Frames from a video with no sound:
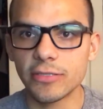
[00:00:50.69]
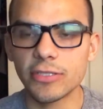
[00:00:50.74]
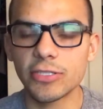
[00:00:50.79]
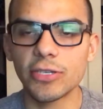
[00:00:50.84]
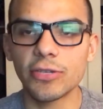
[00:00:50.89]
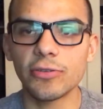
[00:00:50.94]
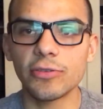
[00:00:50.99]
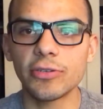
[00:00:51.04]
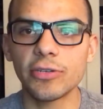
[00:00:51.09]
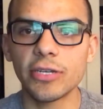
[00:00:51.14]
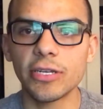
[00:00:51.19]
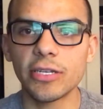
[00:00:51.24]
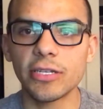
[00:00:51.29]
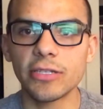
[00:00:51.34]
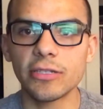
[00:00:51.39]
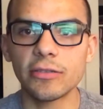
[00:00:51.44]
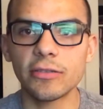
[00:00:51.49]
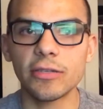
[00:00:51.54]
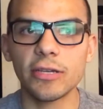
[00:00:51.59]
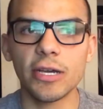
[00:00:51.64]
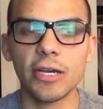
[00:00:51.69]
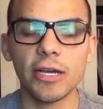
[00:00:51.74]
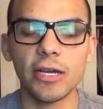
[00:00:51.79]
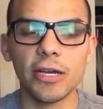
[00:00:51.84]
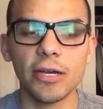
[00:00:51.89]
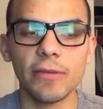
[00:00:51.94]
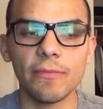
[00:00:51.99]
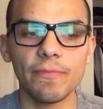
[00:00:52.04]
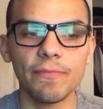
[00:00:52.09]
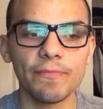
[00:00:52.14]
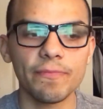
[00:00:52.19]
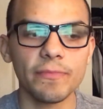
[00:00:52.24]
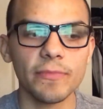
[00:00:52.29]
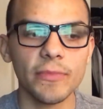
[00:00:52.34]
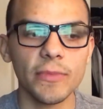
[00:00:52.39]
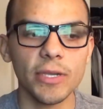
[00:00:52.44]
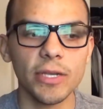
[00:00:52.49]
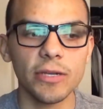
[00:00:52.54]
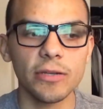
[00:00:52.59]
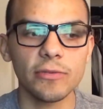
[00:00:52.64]
So you could,
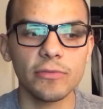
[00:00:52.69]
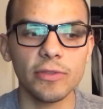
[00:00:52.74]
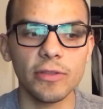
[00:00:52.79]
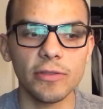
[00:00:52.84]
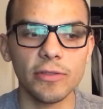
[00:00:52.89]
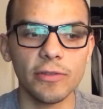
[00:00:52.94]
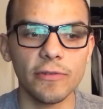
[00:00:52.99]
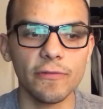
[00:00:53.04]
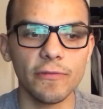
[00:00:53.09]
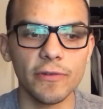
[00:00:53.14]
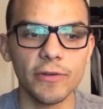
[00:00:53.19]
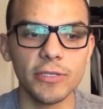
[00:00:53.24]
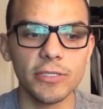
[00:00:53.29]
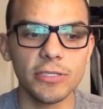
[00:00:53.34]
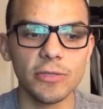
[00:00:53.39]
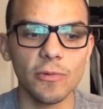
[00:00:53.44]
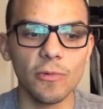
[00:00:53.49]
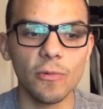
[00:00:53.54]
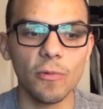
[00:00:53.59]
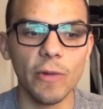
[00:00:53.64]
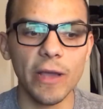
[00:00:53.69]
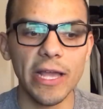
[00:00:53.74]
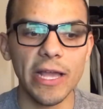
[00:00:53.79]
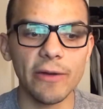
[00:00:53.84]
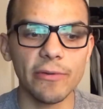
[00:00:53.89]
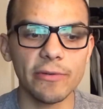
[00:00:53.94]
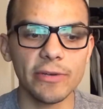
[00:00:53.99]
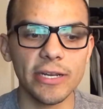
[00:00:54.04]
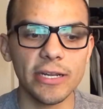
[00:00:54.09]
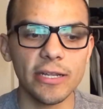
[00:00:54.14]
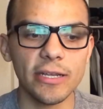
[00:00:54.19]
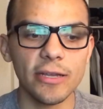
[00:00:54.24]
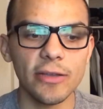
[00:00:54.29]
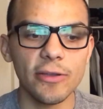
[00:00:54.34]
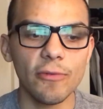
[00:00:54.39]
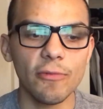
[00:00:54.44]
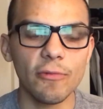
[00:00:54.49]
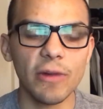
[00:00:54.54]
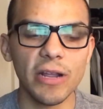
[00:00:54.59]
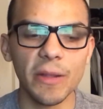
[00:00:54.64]
the first way I would
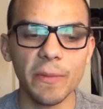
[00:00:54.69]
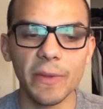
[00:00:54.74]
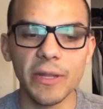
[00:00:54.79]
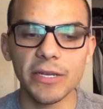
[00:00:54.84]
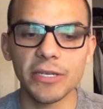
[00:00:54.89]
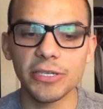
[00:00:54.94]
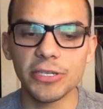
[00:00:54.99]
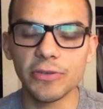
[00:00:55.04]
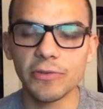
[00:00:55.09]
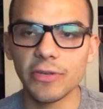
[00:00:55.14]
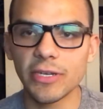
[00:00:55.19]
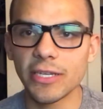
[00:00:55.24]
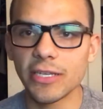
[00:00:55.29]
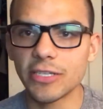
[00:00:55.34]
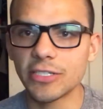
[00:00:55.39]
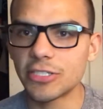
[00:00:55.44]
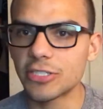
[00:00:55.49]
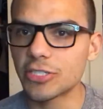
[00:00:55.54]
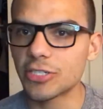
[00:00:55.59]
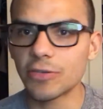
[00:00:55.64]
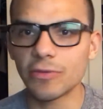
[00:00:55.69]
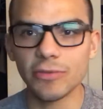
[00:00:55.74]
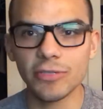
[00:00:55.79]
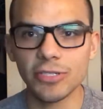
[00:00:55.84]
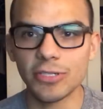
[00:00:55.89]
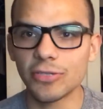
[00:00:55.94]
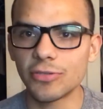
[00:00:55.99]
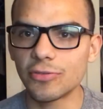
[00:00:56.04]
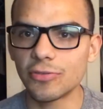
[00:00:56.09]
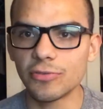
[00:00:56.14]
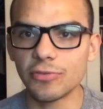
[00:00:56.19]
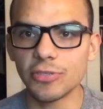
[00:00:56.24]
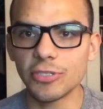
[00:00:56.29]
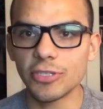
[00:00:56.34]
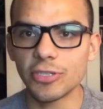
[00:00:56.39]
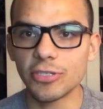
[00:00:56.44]
recommend doing it is just going to,